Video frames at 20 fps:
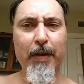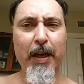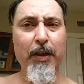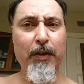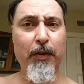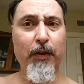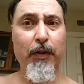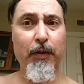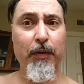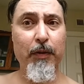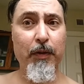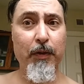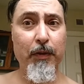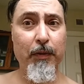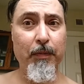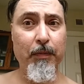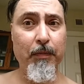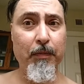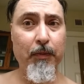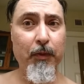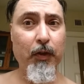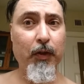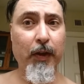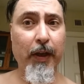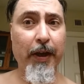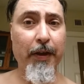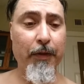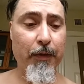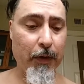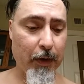Actually, I'm gonna just
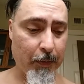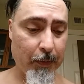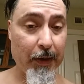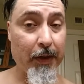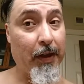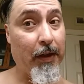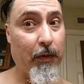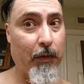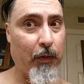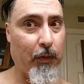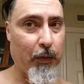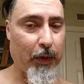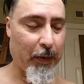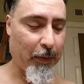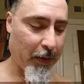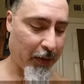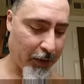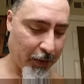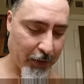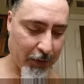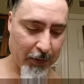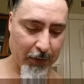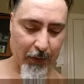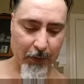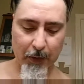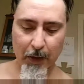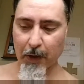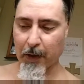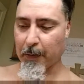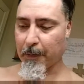lather up and then I'll wet my cheeks.
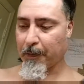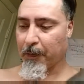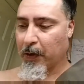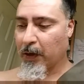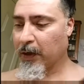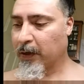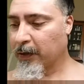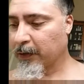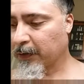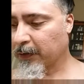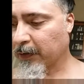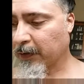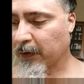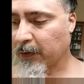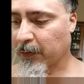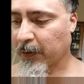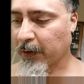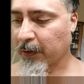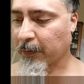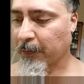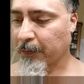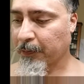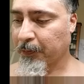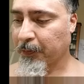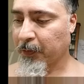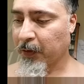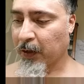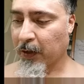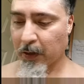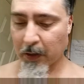All right, so here we go.
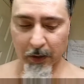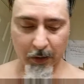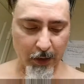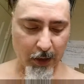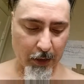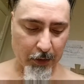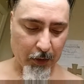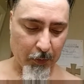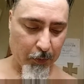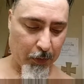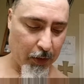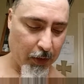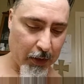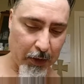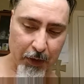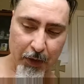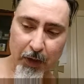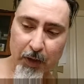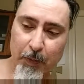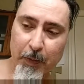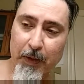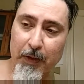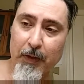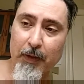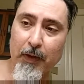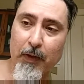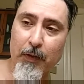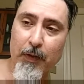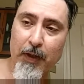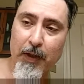Got the brush, it's been
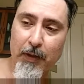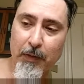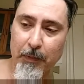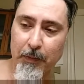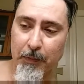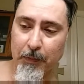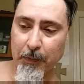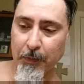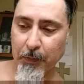soaking.